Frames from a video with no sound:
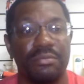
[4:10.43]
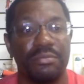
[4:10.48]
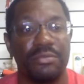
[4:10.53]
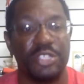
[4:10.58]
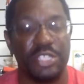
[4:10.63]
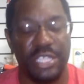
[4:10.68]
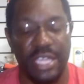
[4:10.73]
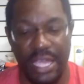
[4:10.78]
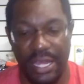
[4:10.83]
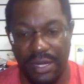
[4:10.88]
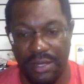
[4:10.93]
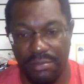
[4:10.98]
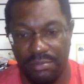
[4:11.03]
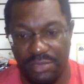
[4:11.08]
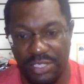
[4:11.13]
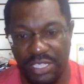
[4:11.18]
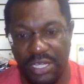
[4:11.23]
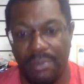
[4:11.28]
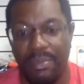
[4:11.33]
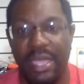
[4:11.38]
scan it,
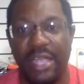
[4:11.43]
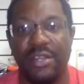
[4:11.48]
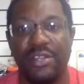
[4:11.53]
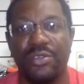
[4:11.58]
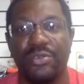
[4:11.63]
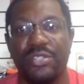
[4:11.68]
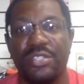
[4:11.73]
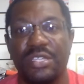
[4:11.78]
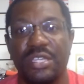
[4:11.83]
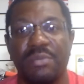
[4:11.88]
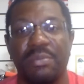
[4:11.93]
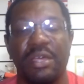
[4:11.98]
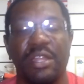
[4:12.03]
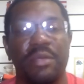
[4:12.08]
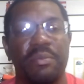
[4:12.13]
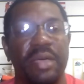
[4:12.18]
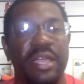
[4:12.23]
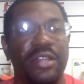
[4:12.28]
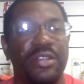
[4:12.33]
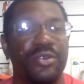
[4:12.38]
send it back to us, email
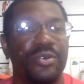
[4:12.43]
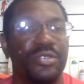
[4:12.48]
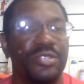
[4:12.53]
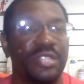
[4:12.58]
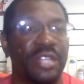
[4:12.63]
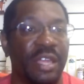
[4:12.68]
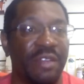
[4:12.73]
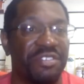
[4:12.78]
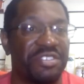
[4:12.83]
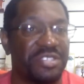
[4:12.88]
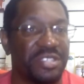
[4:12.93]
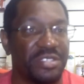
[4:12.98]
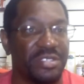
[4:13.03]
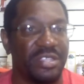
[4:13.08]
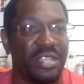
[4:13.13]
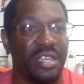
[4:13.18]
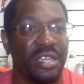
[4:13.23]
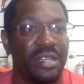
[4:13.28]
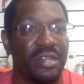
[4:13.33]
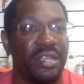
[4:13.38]
it back to us. And ever since
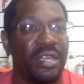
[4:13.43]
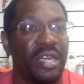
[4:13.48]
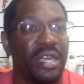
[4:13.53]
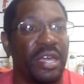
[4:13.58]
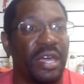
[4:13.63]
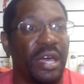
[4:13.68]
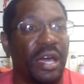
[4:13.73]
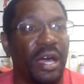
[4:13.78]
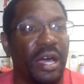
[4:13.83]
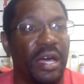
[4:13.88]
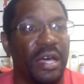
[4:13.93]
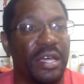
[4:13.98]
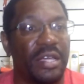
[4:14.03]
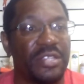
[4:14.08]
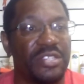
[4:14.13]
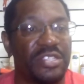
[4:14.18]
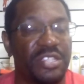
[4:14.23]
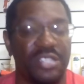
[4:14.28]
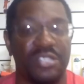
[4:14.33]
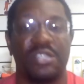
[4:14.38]
then,
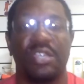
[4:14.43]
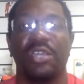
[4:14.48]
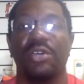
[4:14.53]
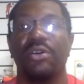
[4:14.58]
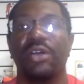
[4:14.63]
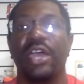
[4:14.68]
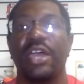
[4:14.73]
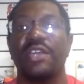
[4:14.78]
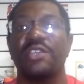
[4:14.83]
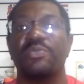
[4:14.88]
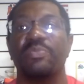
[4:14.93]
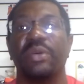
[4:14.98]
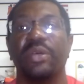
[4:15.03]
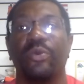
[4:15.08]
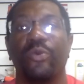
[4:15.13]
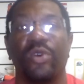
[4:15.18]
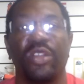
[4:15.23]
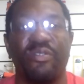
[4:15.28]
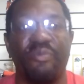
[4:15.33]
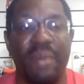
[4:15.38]
SixGill has
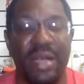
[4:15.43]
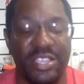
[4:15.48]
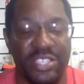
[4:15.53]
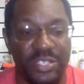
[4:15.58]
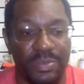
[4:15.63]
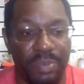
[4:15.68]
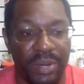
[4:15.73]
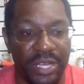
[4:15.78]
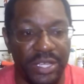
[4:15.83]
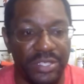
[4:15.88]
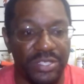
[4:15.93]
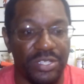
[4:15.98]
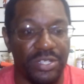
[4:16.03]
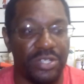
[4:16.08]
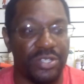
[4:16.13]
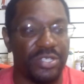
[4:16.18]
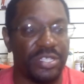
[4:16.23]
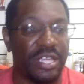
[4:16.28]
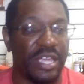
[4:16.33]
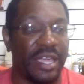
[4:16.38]
been one of my
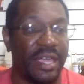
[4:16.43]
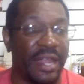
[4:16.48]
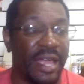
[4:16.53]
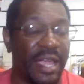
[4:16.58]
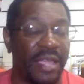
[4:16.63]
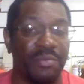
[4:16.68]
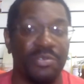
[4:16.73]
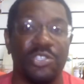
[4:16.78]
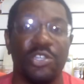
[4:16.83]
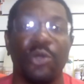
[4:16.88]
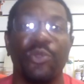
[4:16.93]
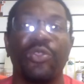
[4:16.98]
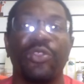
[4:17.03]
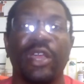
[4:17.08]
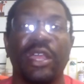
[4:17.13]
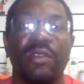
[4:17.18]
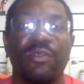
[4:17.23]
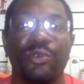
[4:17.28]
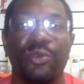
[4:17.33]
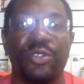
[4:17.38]
sponsors, and I am so
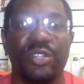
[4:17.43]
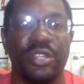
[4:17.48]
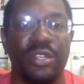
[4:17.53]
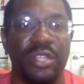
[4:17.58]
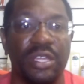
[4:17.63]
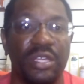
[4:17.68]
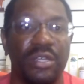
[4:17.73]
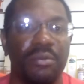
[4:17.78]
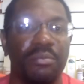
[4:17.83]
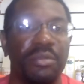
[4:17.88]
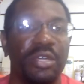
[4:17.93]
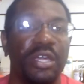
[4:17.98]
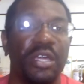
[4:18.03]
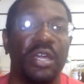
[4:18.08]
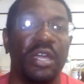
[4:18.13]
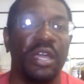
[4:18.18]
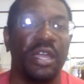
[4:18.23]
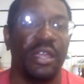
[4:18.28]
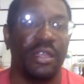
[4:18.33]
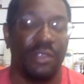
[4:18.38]
thankful to them.
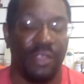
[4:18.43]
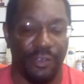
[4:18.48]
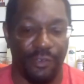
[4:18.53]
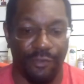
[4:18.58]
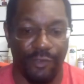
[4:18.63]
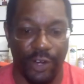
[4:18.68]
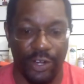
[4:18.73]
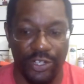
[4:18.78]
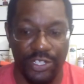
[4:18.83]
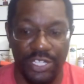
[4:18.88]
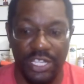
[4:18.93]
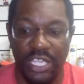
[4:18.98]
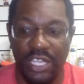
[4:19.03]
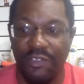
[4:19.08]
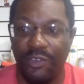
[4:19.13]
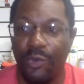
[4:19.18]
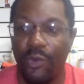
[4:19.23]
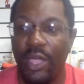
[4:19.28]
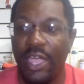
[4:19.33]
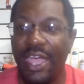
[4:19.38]
The first
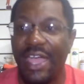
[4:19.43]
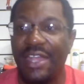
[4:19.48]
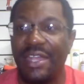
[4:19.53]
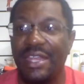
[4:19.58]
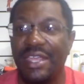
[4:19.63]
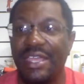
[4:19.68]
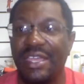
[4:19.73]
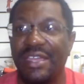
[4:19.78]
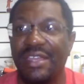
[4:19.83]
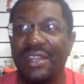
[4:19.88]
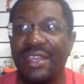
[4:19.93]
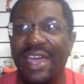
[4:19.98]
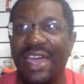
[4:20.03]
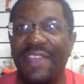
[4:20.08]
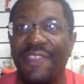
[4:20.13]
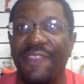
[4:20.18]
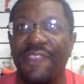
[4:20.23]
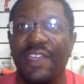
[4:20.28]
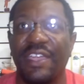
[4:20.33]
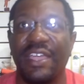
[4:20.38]
giveaway I did,
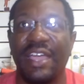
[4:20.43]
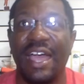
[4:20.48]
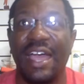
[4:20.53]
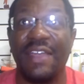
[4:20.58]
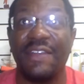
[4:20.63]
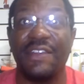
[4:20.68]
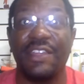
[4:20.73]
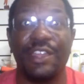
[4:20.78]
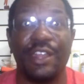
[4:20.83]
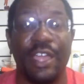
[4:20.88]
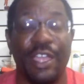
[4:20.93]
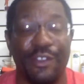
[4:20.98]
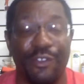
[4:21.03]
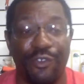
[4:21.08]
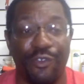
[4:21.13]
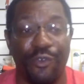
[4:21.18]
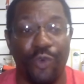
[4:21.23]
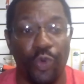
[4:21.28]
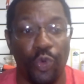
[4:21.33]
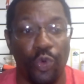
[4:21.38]
I think I did a
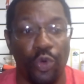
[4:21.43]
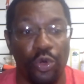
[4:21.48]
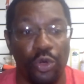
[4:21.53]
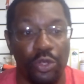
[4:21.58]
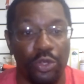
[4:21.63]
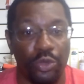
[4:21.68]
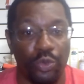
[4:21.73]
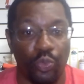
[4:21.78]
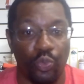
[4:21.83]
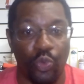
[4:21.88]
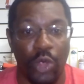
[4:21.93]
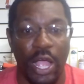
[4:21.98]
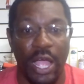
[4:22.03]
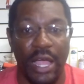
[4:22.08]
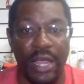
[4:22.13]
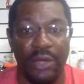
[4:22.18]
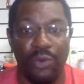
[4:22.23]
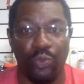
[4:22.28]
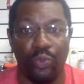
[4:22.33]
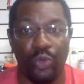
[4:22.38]
full
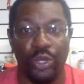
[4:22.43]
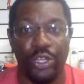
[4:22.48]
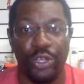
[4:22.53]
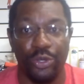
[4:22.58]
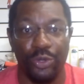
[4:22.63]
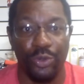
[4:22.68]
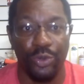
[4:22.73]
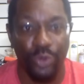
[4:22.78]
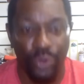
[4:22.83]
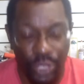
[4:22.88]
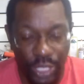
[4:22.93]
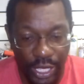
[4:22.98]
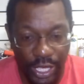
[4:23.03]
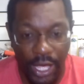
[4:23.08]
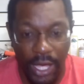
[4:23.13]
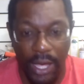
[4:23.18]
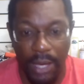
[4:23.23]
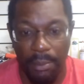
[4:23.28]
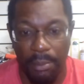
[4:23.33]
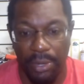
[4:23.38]
rod reel
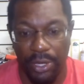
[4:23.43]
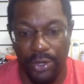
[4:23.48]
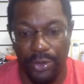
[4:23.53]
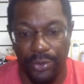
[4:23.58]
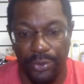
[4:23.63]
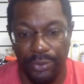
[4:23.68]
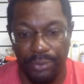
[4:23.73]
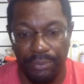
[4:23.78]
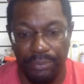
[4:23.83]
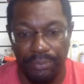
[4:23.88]
combo.